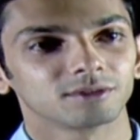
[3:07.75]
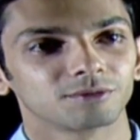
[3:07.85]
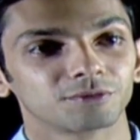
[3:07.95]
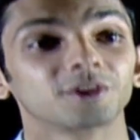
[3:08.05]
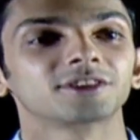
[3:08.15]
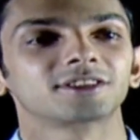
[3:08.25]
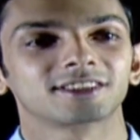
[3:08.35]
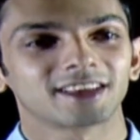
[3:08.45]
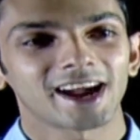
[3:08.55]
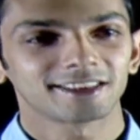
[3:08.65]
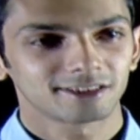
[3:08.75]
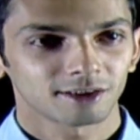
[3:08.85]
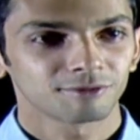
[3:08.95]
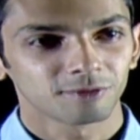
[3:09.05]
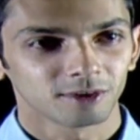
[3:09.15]
first scratch
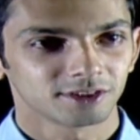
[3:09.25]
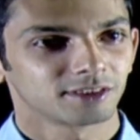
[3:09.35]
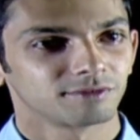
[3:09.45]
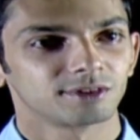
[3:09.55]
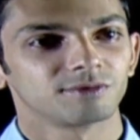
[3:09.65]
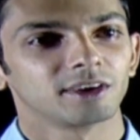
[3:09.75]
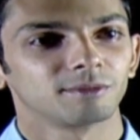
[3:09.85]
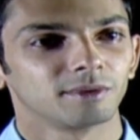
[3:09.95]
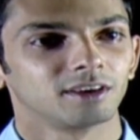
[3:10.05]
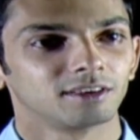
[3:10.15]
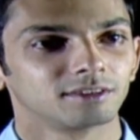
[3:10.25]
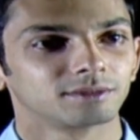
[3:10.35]
rough version which we had made.